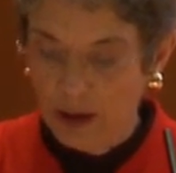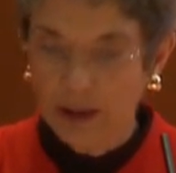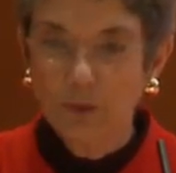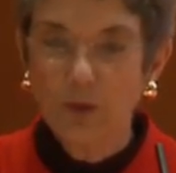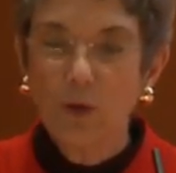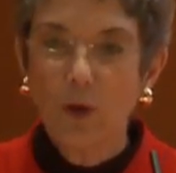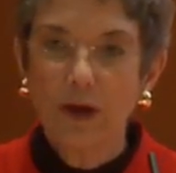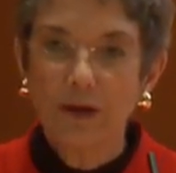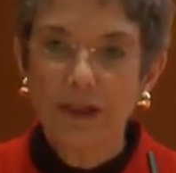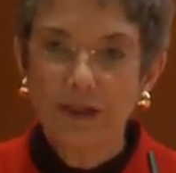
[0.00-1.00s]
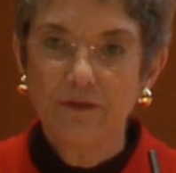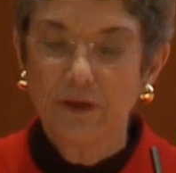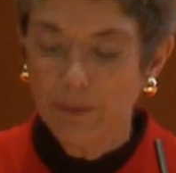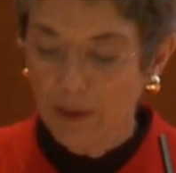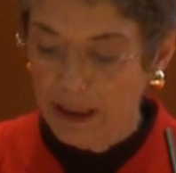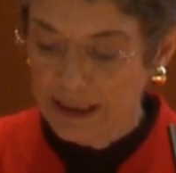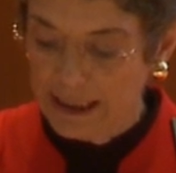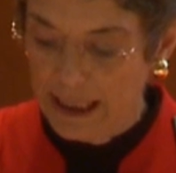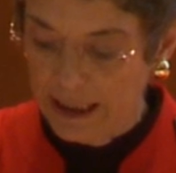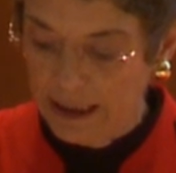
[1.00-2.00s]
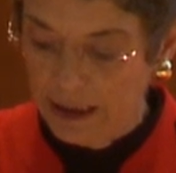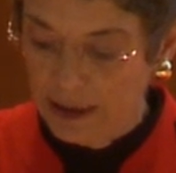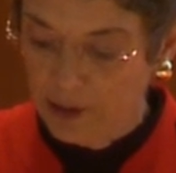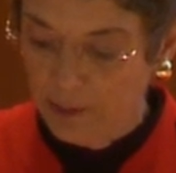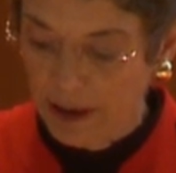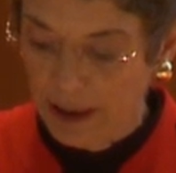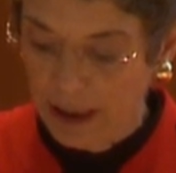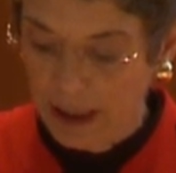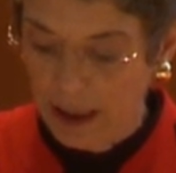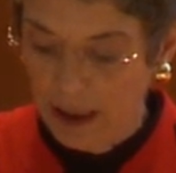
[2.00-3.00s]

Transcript: that require a different mindset in Japan.